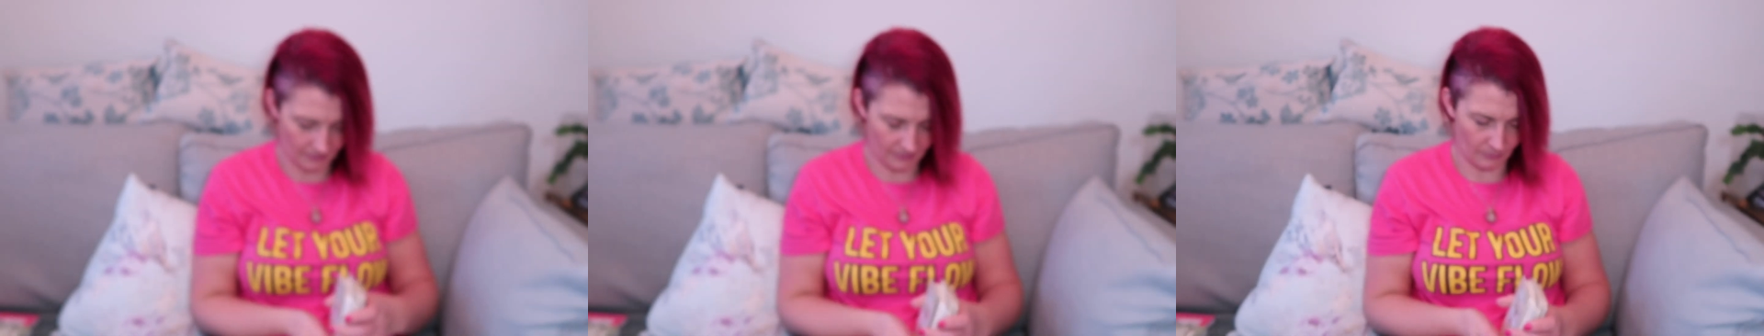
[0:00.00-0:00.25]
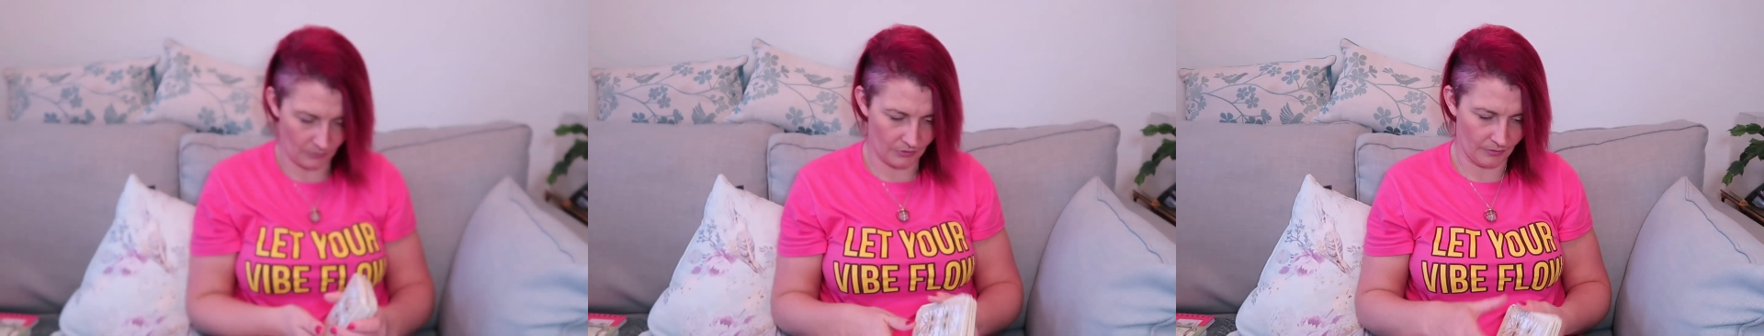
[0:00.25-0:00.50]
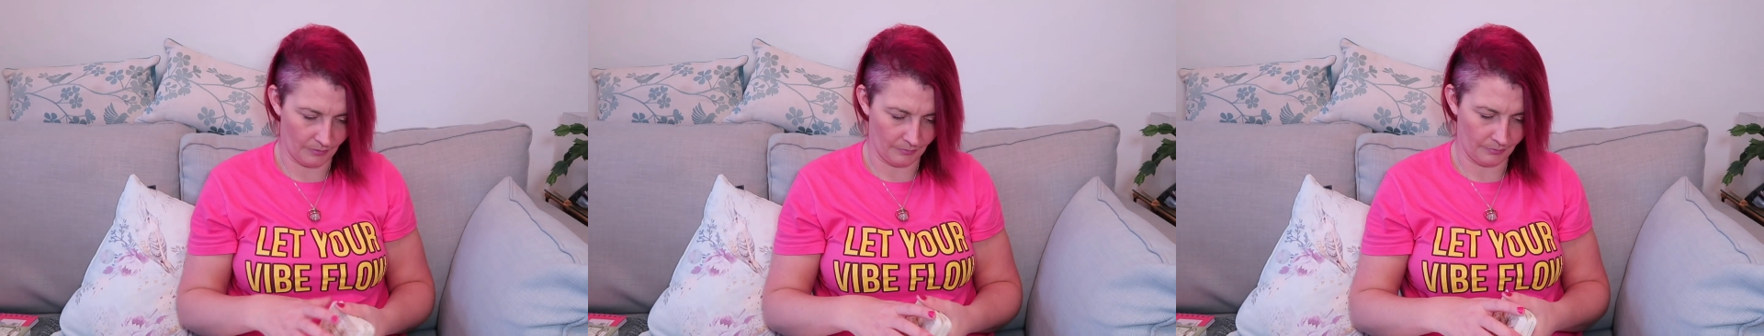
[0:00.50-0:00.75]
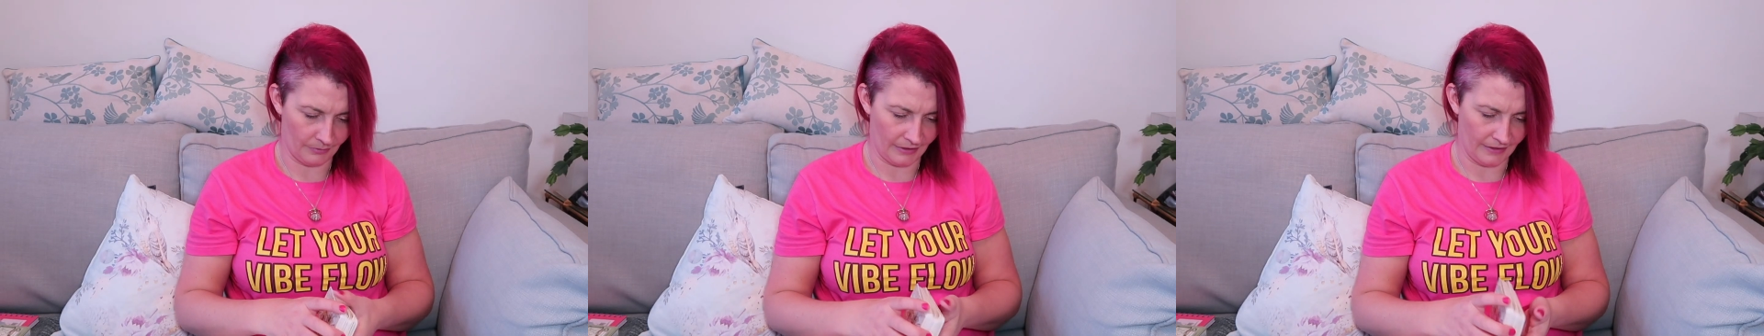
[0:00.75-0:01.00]
is what to
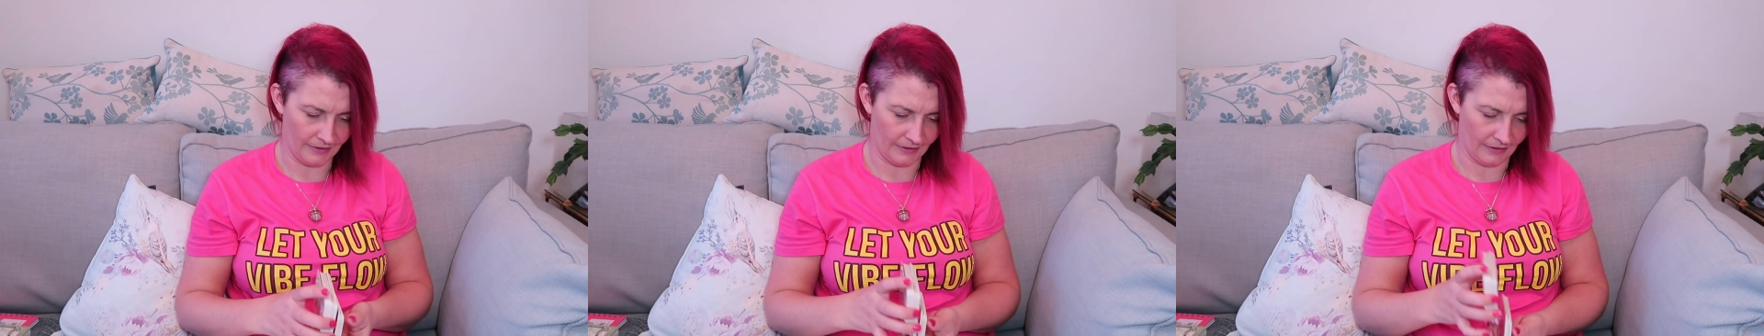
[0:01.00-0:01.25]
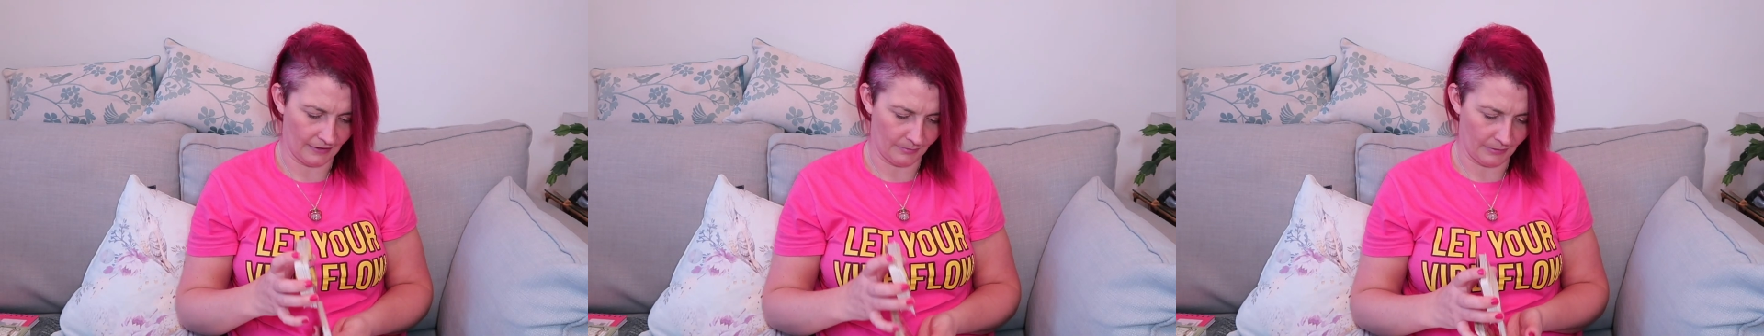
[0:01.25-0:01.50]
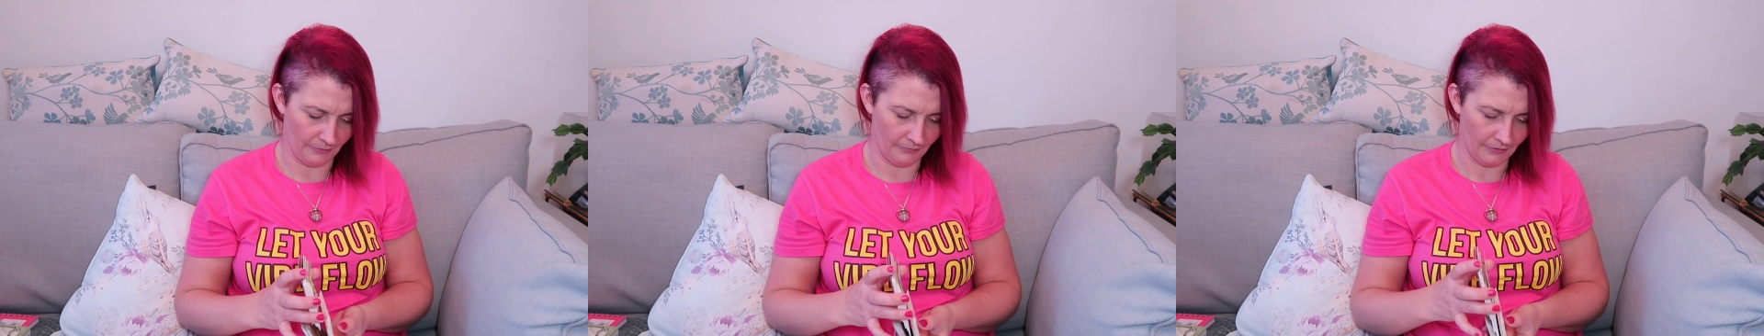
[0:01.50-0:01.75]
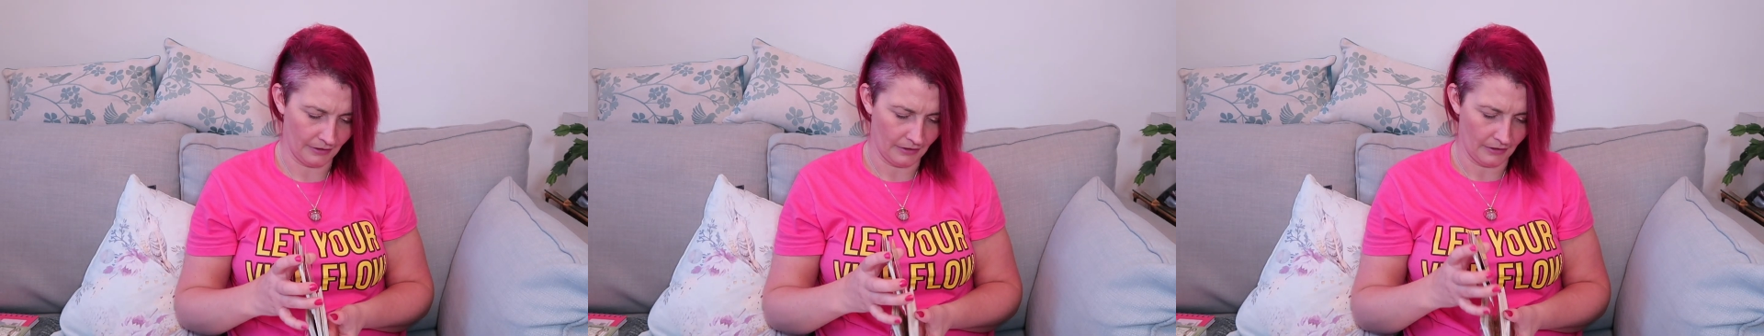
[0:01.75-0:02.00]
embrace in this month.